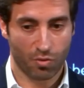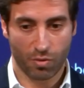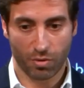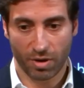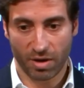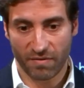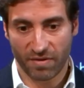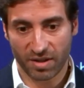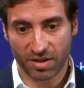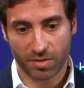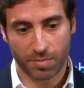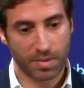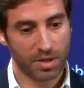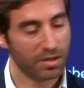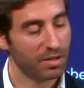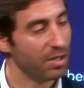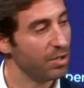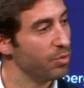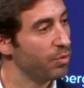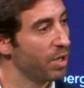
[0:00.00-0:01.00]
wrong
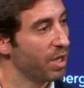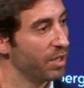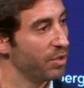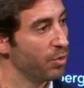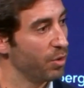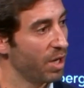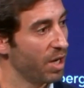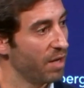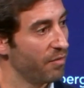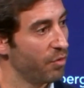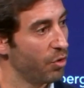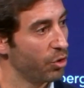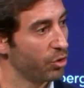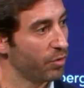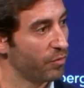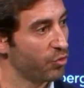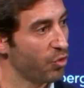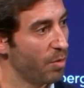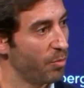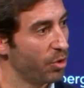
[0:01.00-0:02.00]
investment and you can, you can have a lot
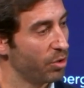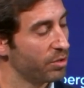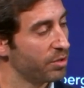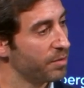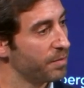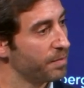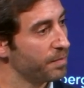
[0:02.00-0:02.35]
of trouble.